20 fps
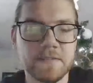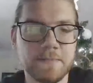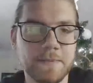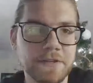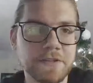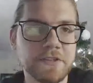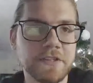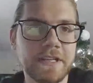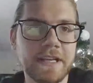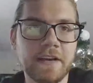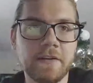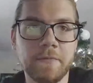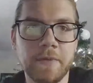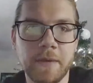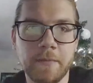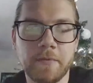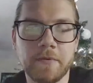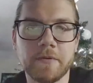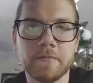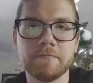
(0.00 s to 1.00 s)
especially now
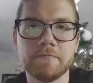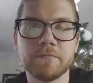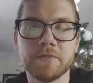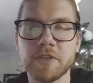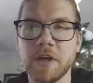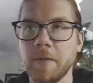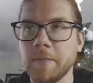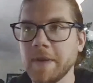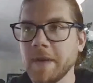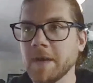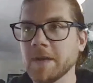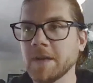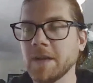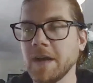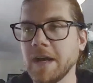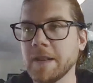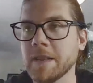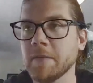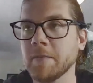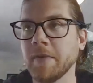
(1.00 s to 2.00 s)
people are shopping
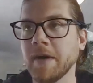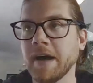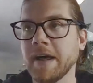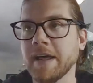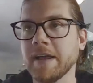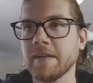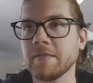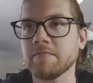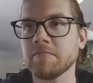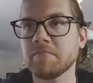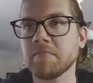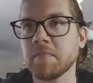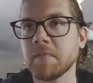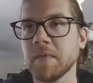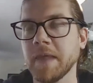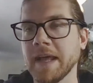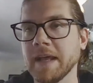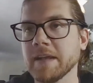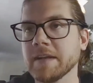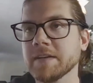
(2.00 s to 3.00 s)
online and buying
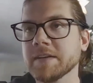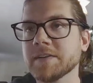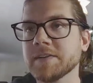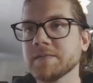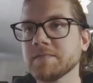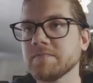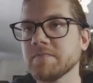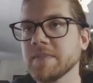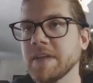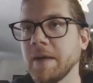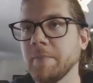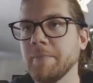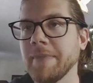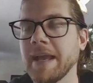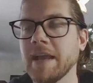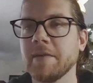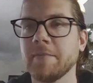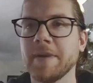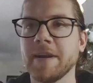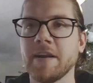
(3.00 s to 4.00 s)
things that
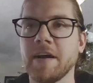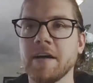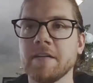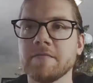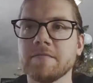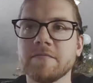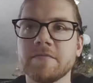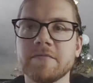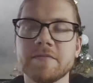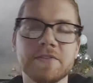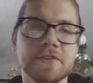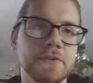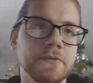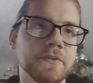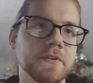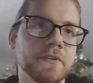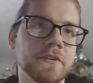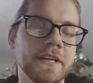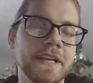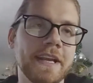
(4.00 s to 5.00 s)
may or may not
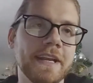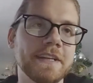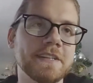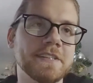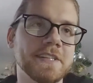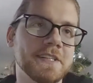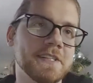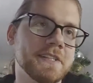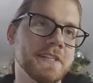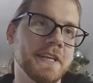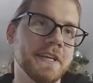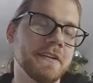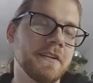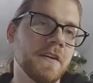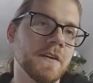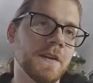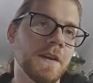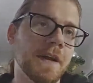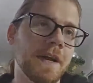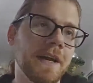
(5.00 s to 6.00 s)
suit their needs. They see it
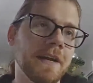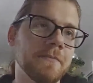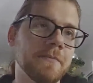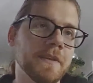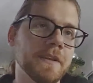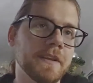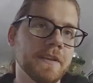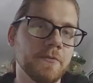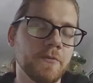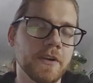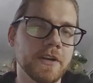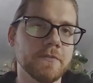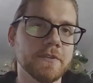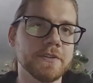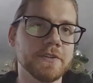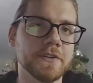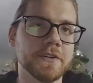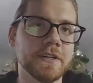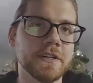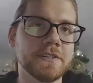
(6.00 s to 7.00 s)
online, but then they want to
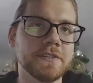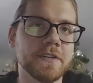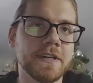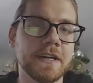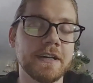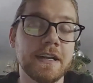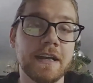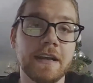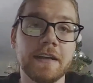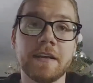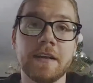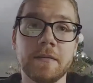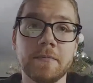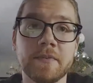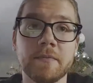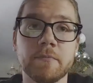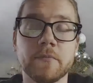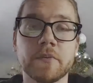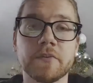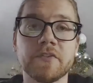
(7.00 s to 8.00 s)
return it. So that helps the